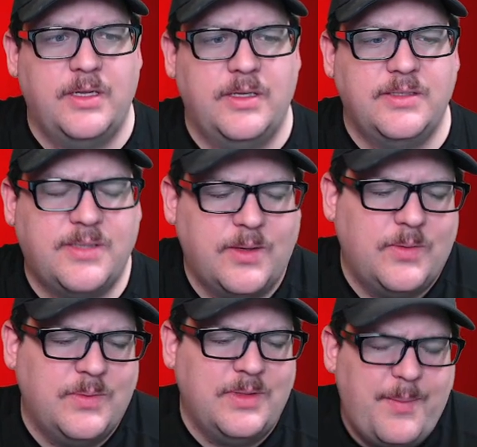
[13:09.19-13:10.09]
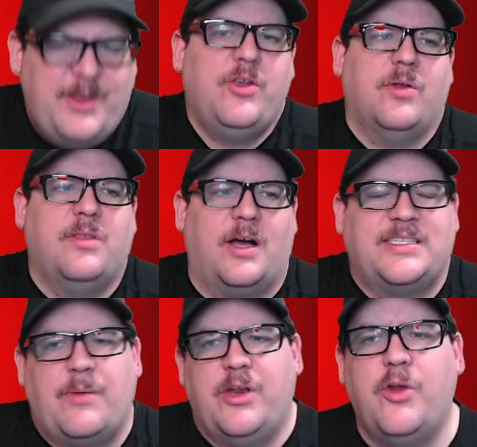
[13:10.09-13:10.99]
So let me know your thoughts.
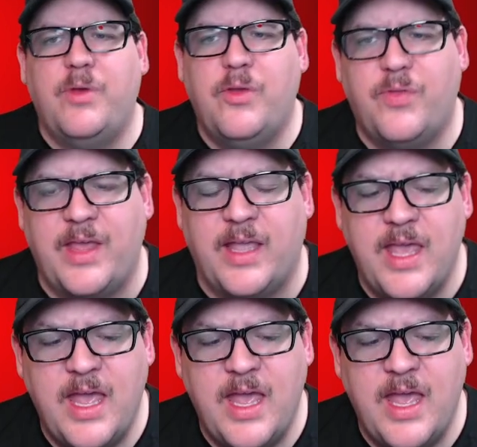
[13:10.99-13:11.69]
I want to know what you think.